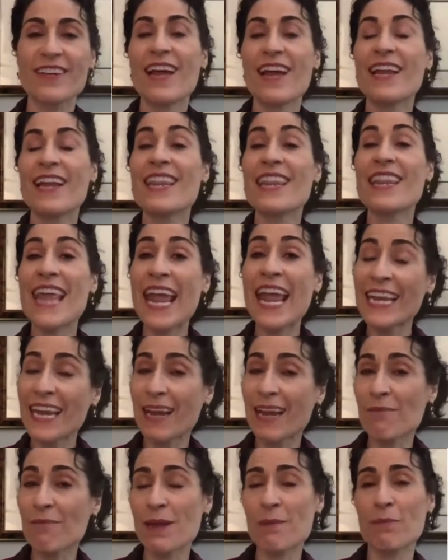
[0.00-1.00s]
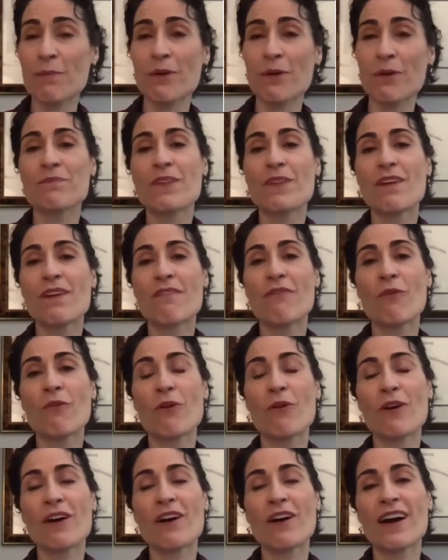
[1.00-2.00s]
and thanking people
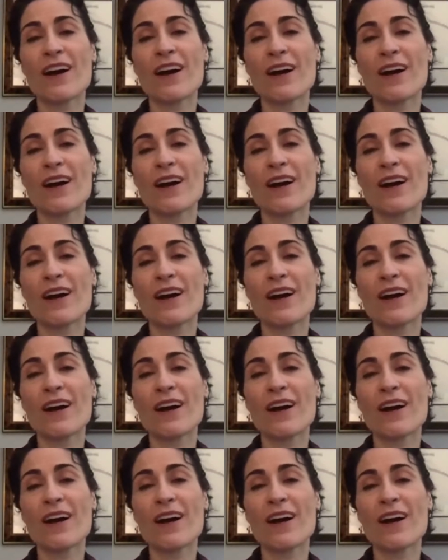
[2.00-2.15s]
for